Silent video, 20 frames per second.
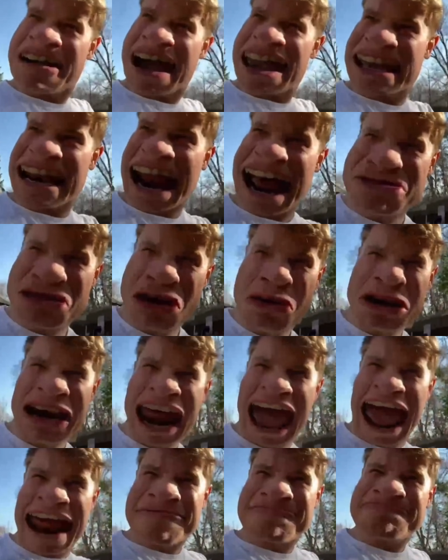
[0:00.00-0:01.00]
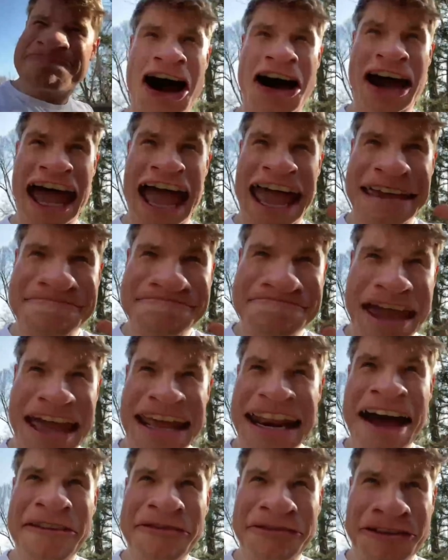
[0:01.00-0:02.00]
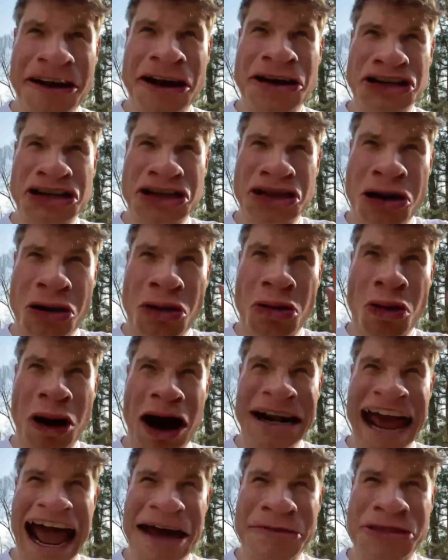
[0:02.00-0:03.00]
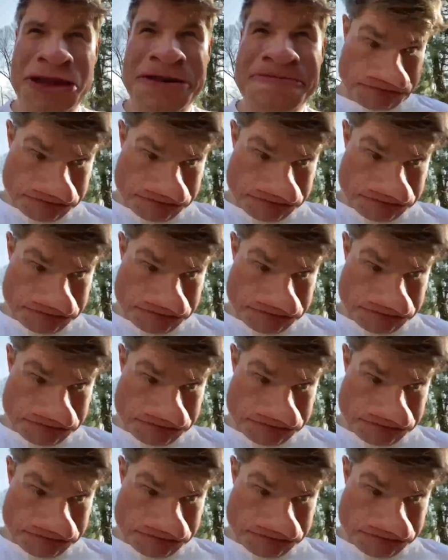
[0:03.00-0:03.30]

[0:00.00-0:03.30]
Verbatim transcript: And you're not doing that. Okay, man out first, one out.